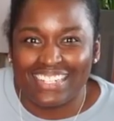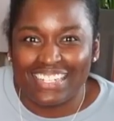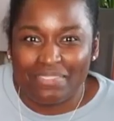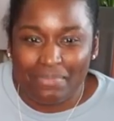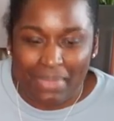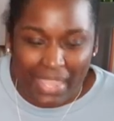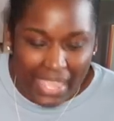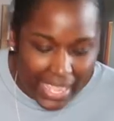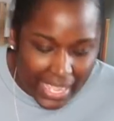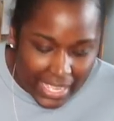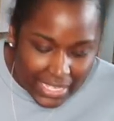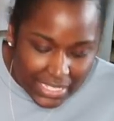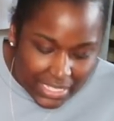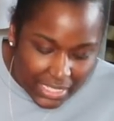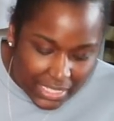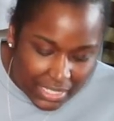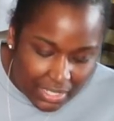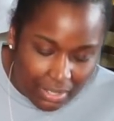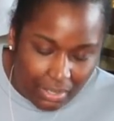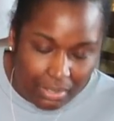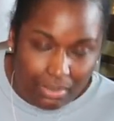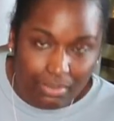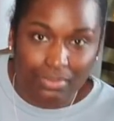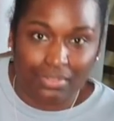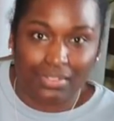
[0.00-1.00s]
am I ashy?
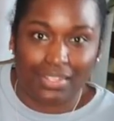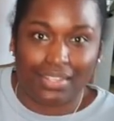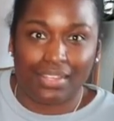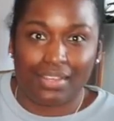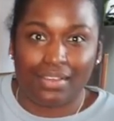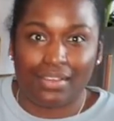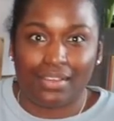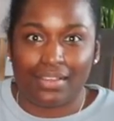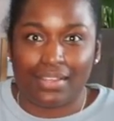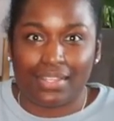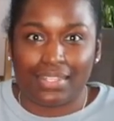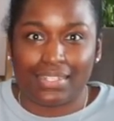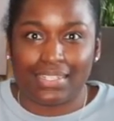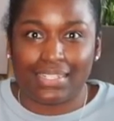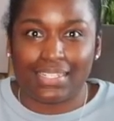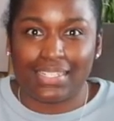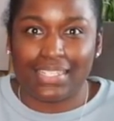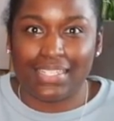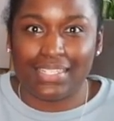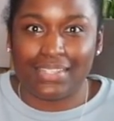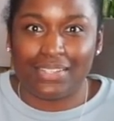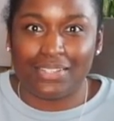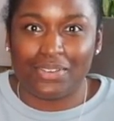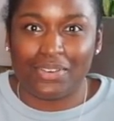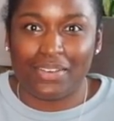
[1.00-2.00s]
Oh God,
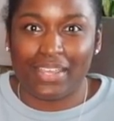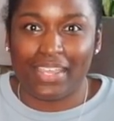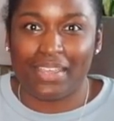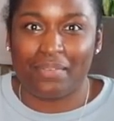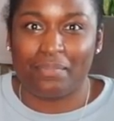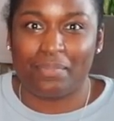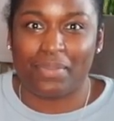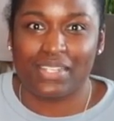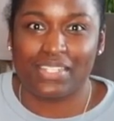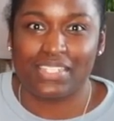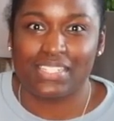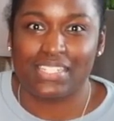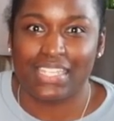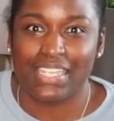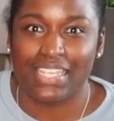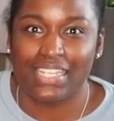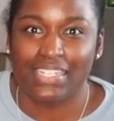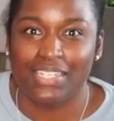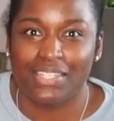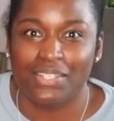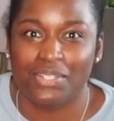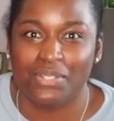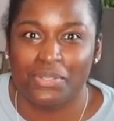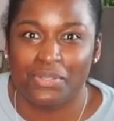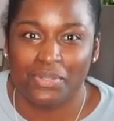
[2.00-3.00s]
Lord have mercy.
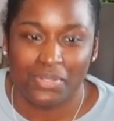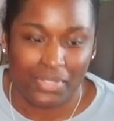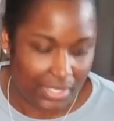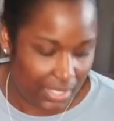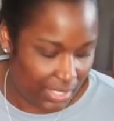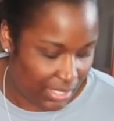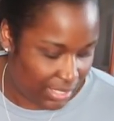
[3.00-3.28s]
Anywho,